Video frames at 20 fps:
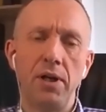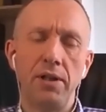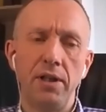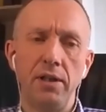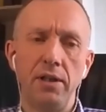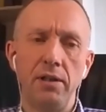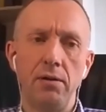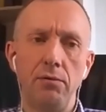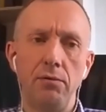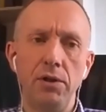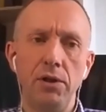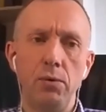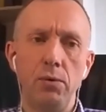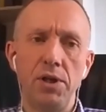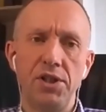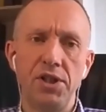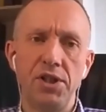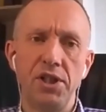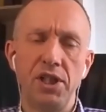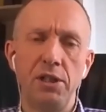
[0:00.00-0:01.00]
I think there are real
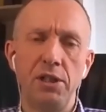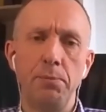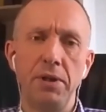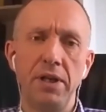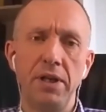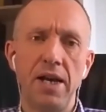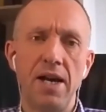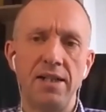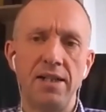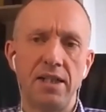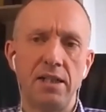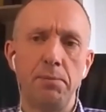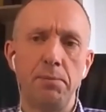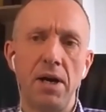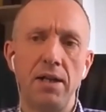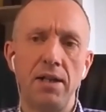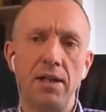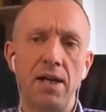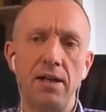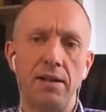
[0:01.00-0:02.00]
questions to be asked
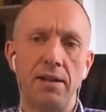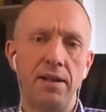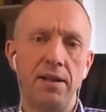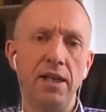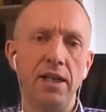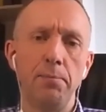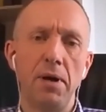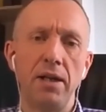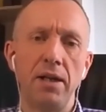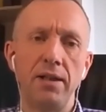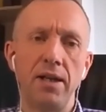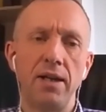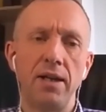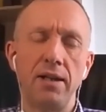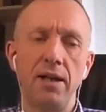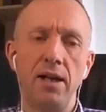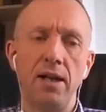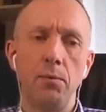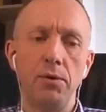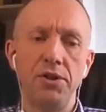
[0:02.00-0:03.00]
about that and think about that,
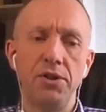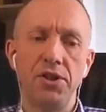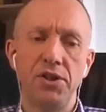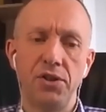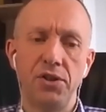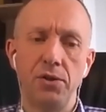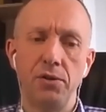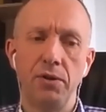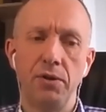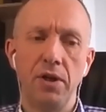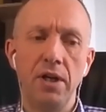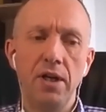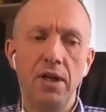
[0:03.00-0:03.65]
and I want to sort of